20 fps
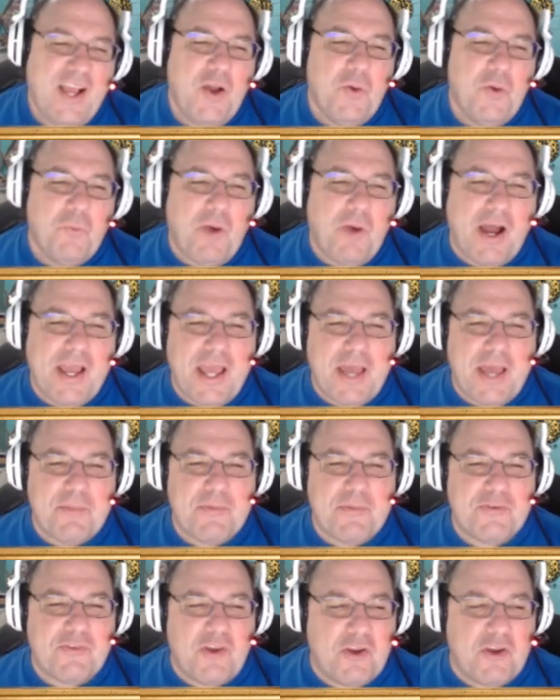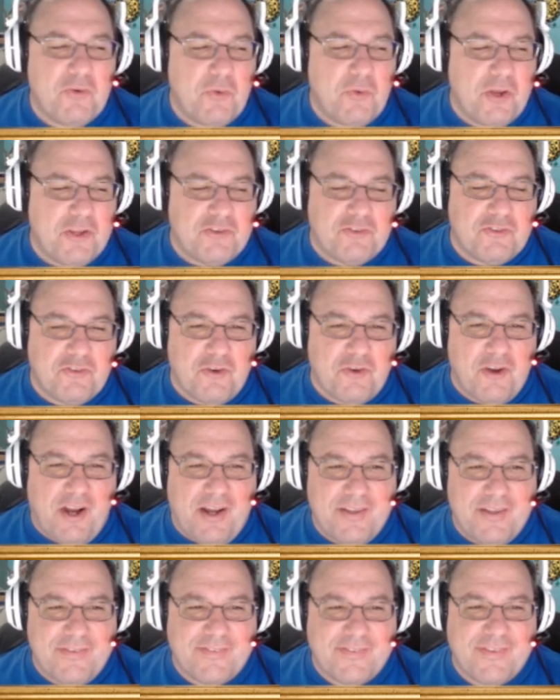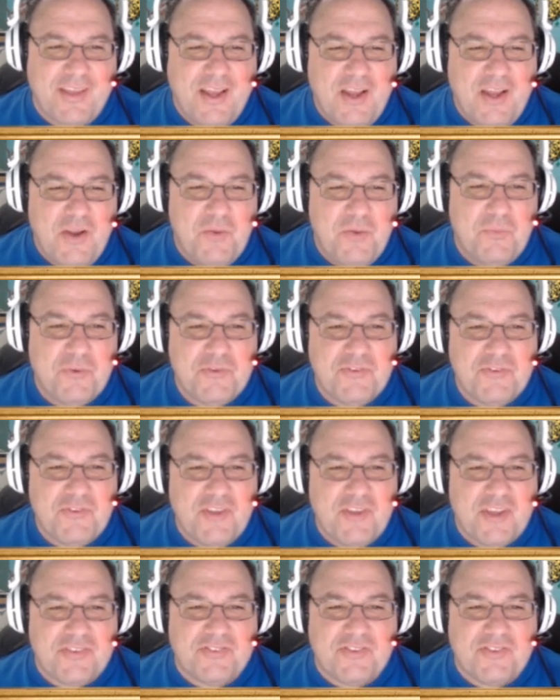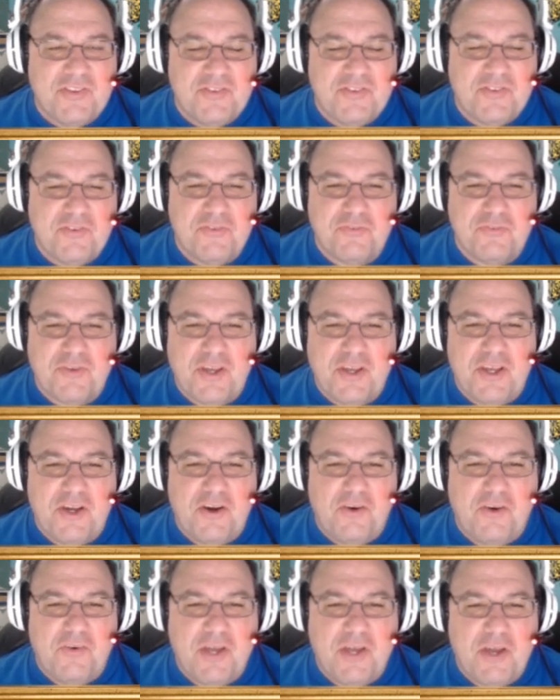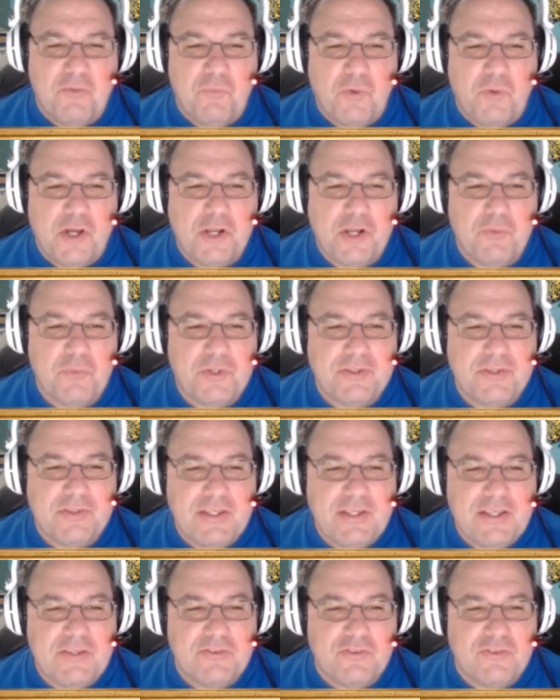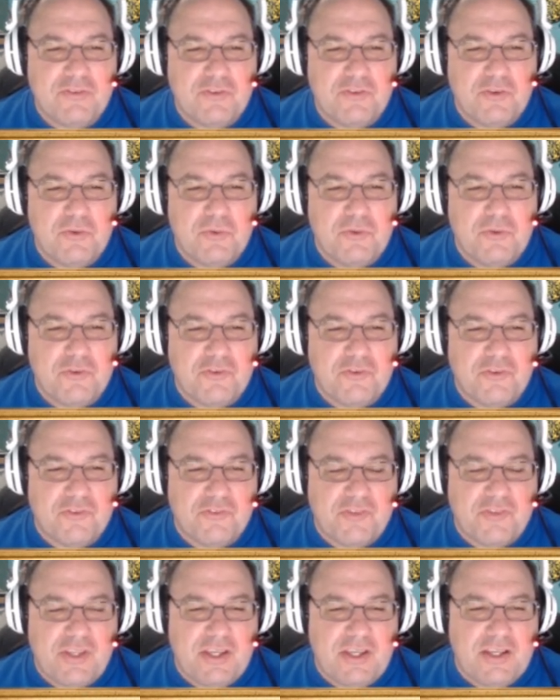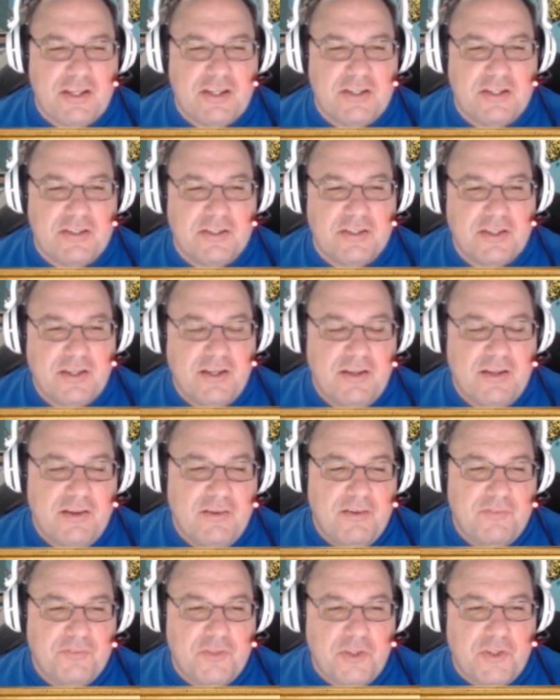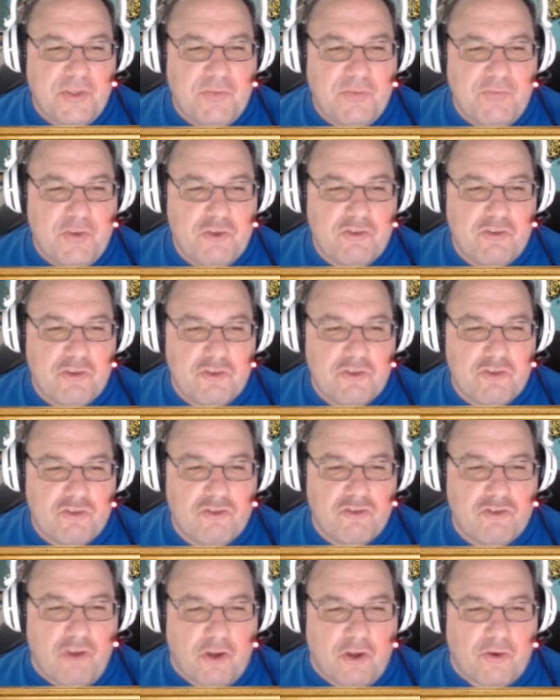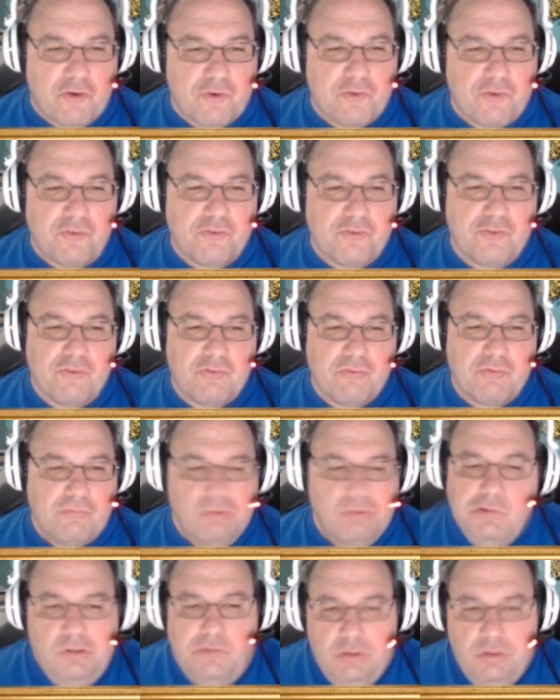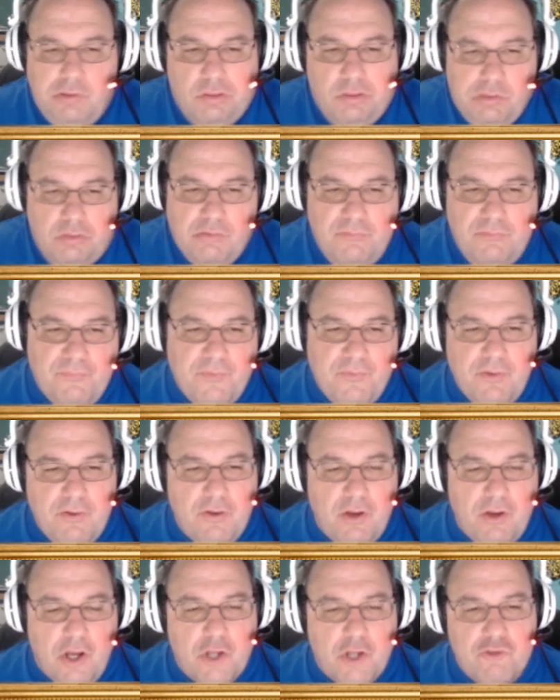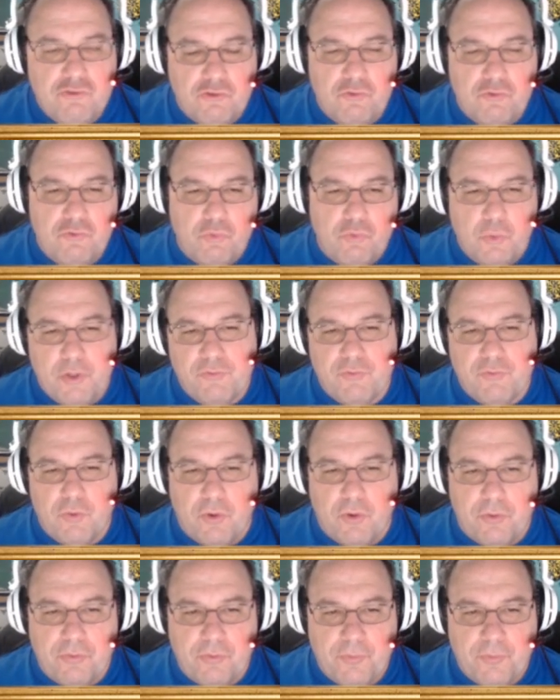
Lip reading: Why Amazon Restaurants was destined to fail and what it would need to do to succeed. The division shutters on June 24th.